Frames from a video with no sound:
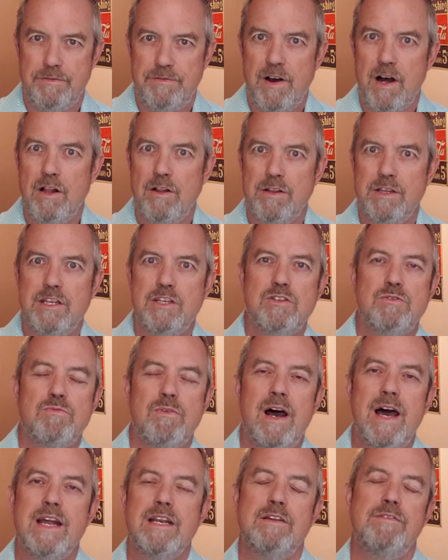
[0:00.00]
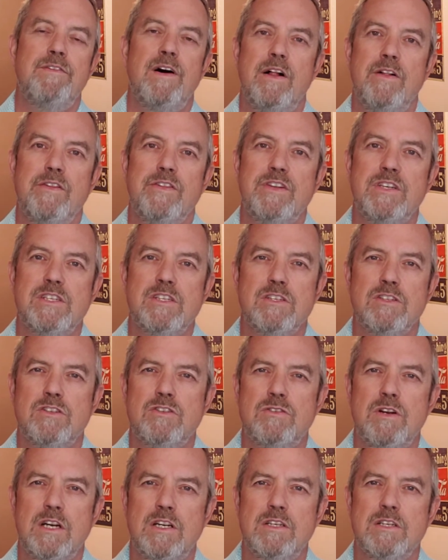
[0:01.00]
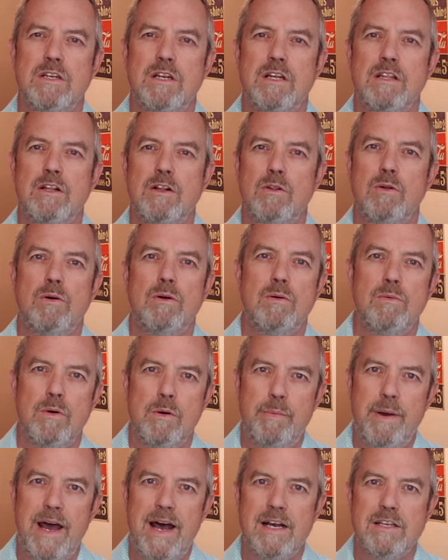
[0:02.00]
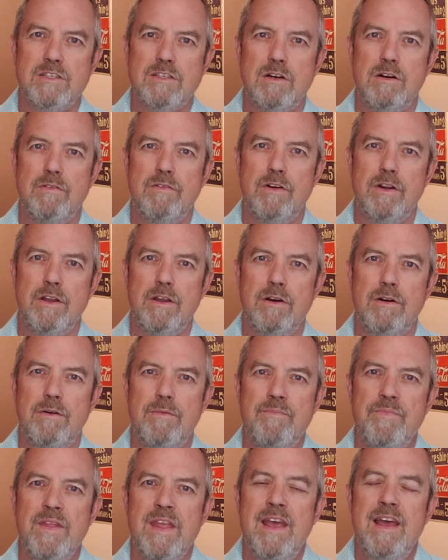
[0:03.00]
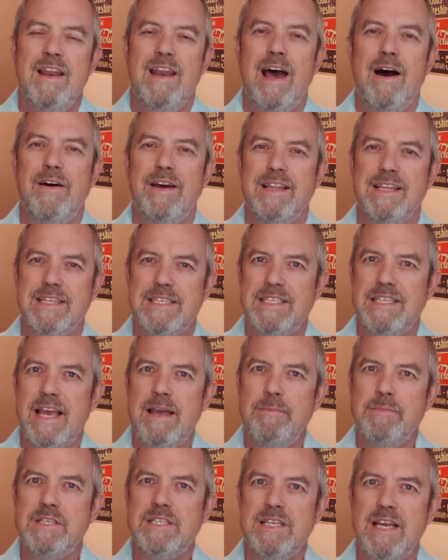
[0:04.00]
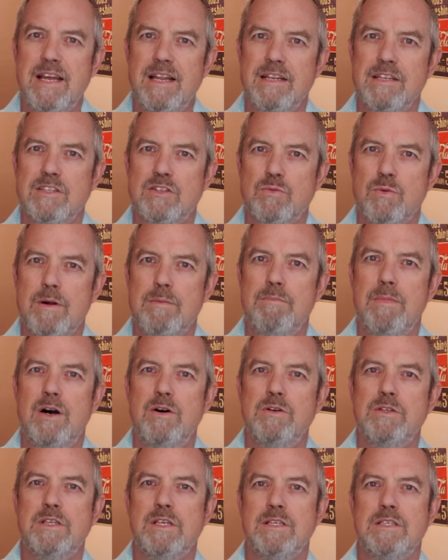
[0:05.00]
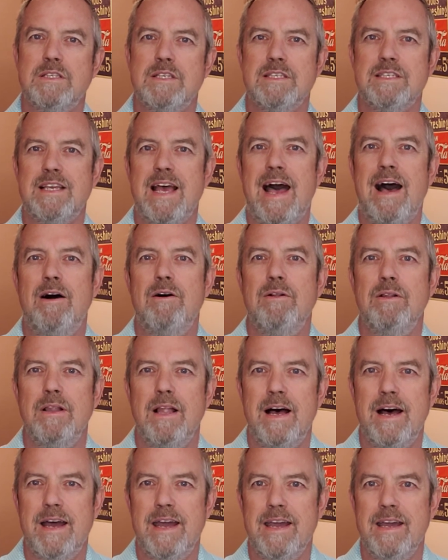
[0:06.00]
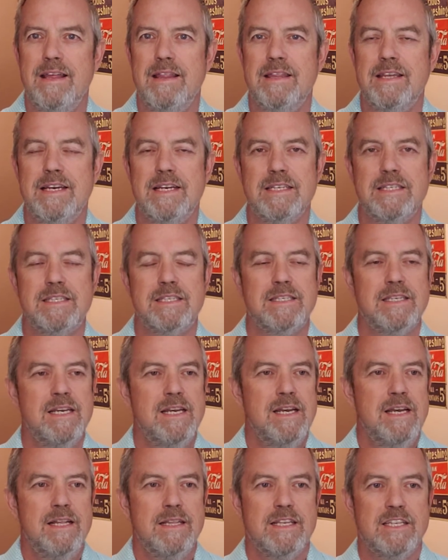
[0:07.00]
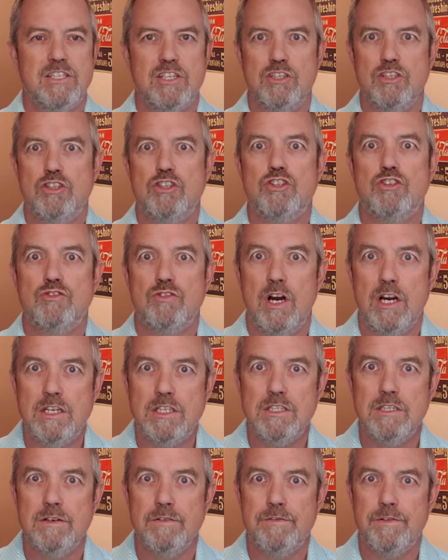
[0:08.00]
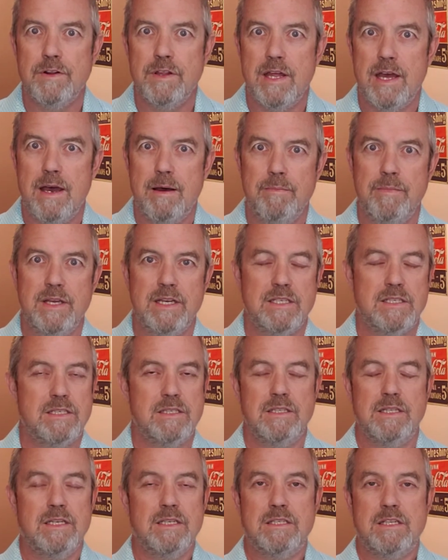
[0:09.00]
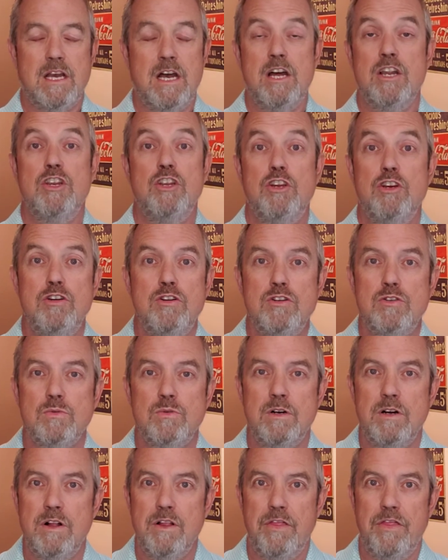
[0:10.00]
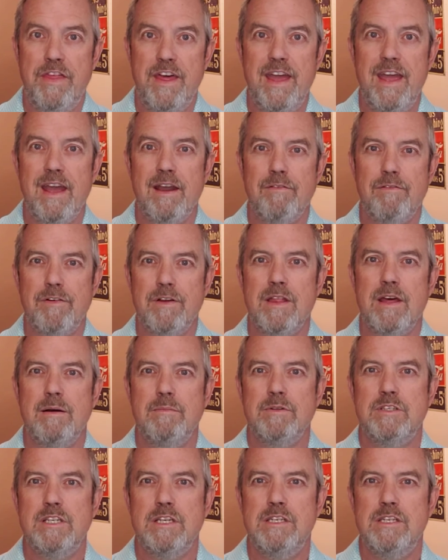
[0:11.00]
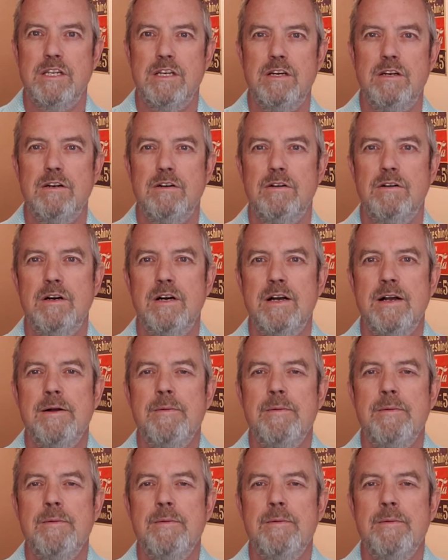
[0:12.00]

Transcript: follow this rite, to follow this instruction, and the Lord will pass over you. Now, in the same sentence where Moses is outlining this instruction for them, this unusual thing for them to do,